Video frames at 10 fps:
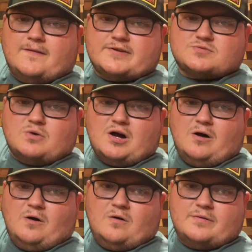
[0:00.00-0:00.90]
this
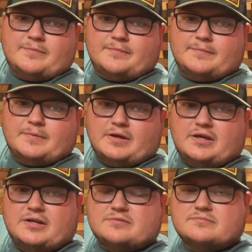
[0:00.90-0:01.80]
wall
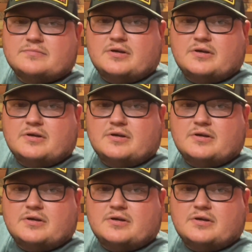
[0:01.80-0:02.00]
in